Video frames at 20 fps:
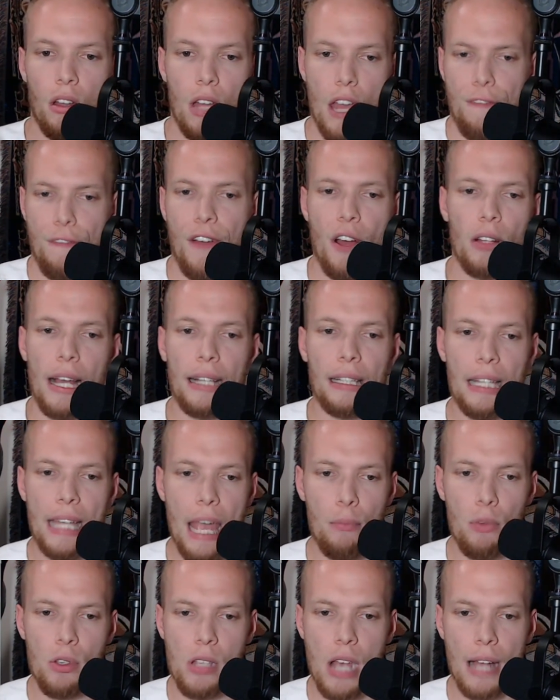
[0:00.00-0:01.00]
It felt like the
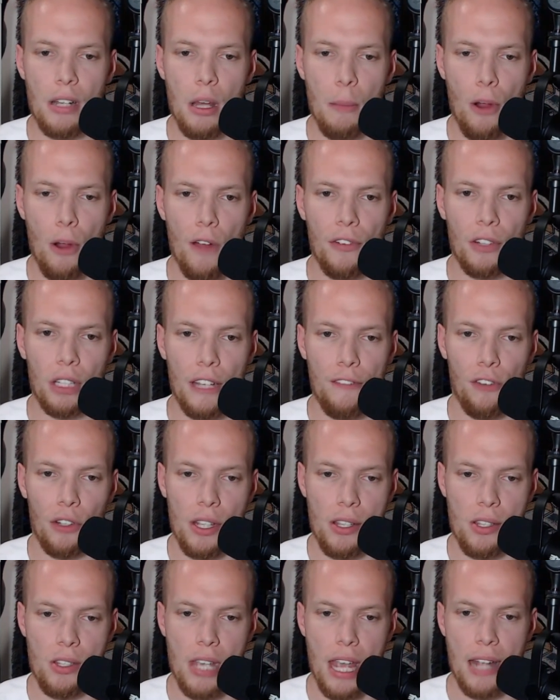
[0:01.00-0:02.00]
game was lined up perfectly for
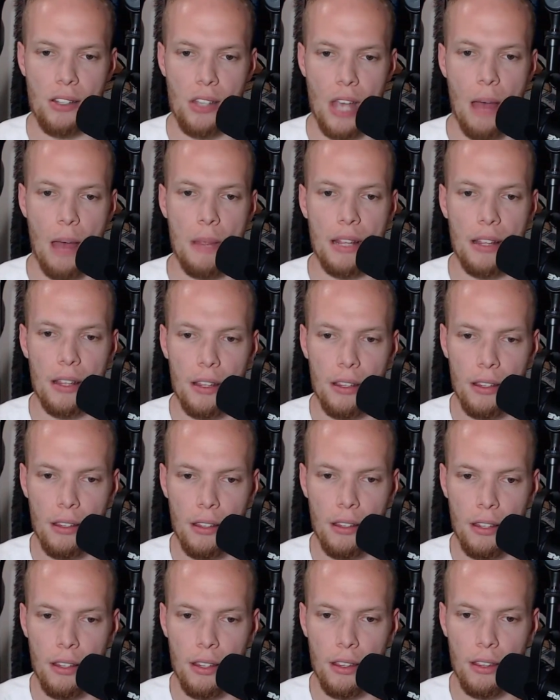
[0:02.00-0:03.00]
the Saints. I mean,
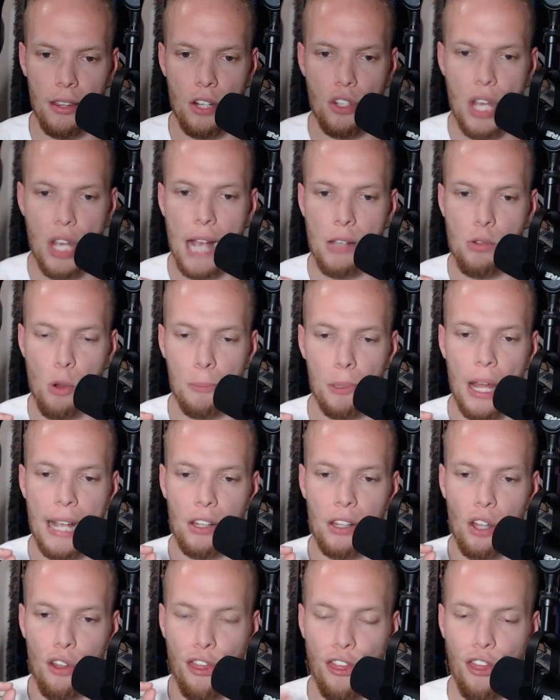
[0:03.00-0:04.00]
the Jags were
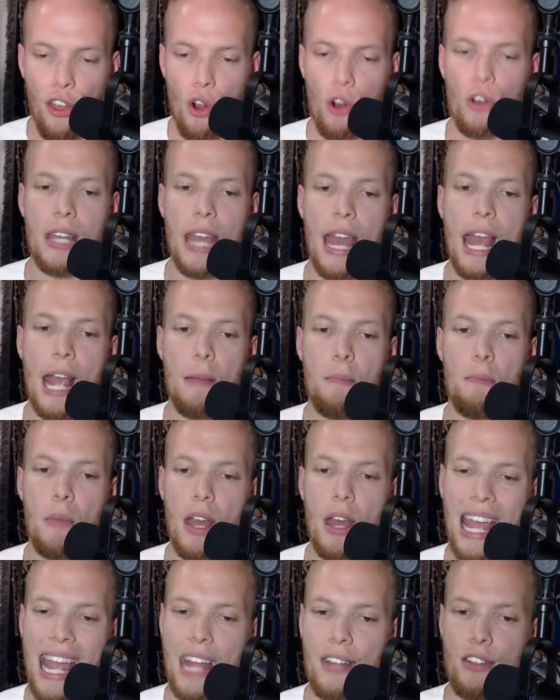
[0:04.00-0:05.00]
playing their third game
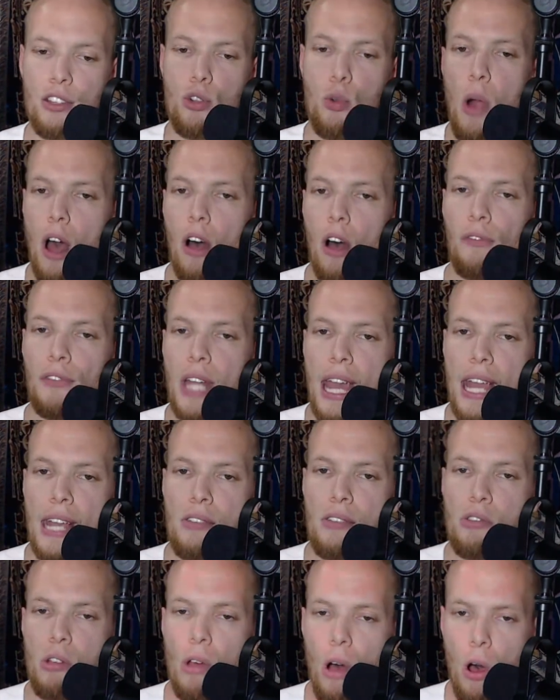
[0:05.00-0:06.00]
in 12
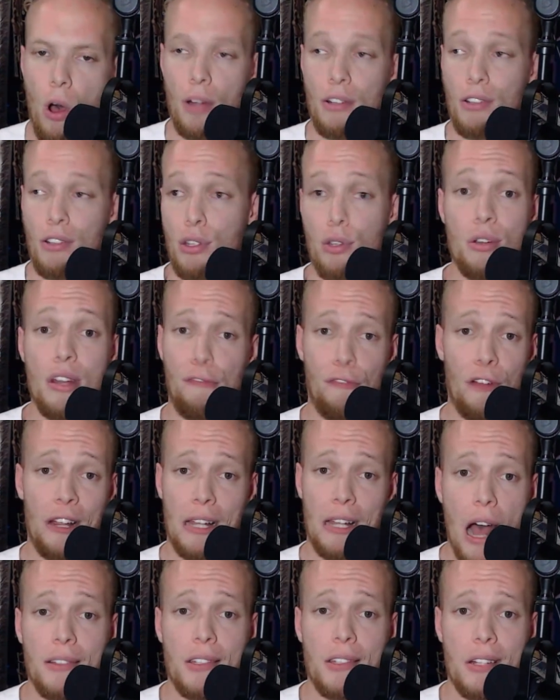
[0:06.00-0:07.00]
days on two different
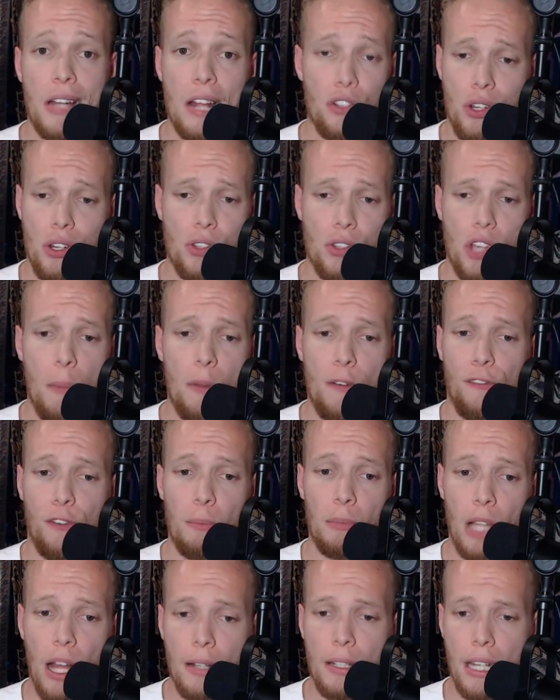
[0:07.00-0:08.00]
continents, just coming
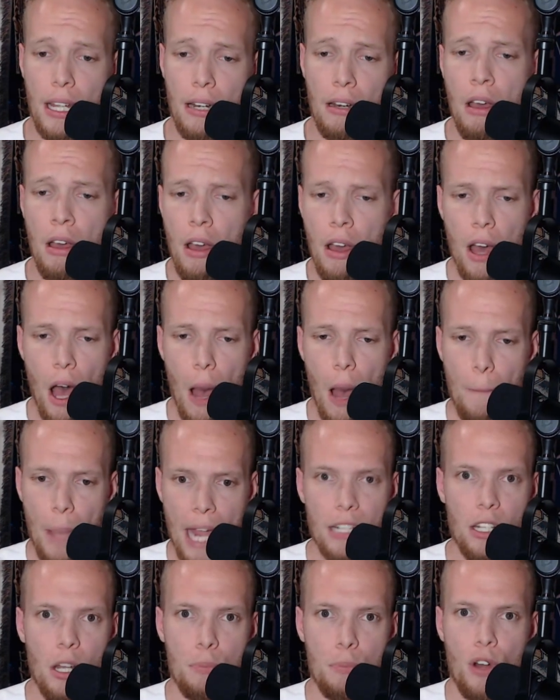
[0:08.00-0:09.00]
from London, a
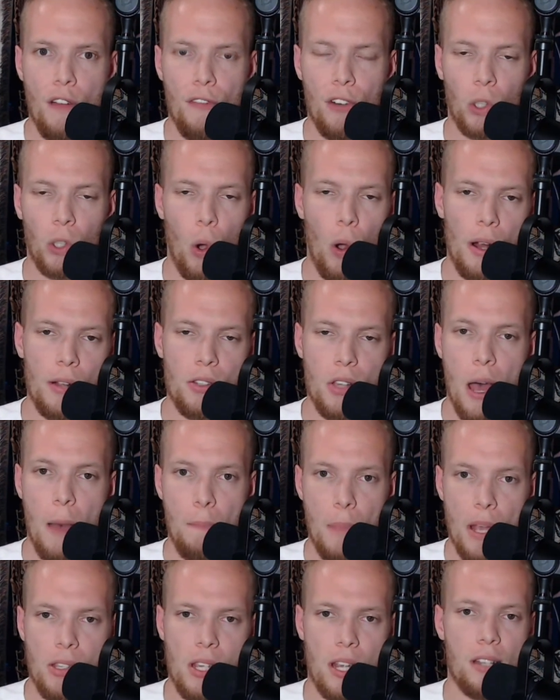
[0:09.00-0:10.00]
banged up Trevor Lawrence, a
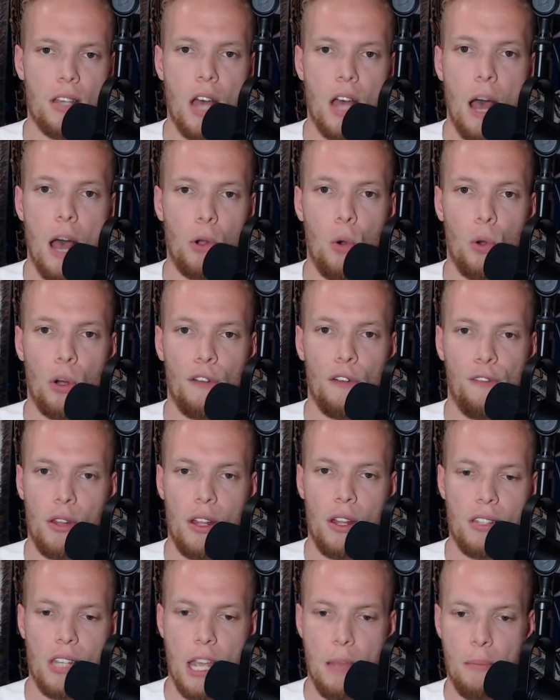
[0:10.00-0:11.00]
missing top corner for
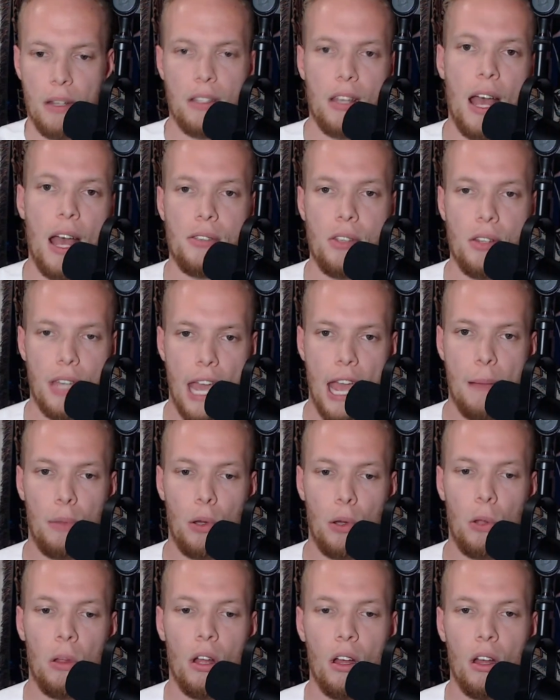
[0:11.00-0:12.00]
the team in Tyson
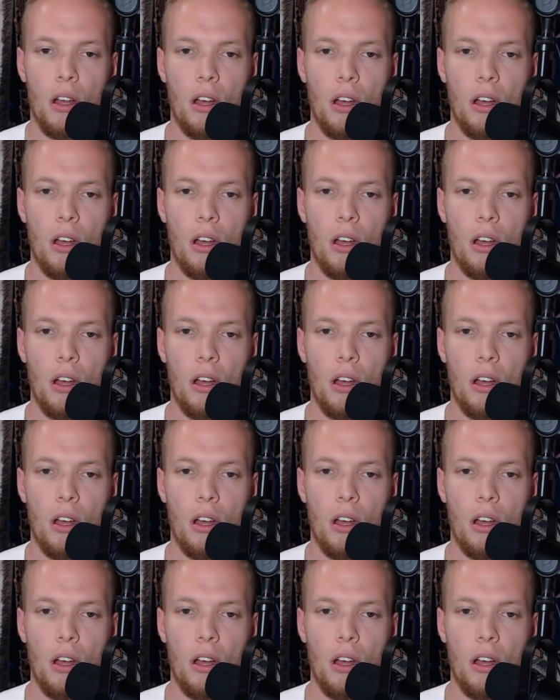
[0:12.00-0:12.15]
Campbell,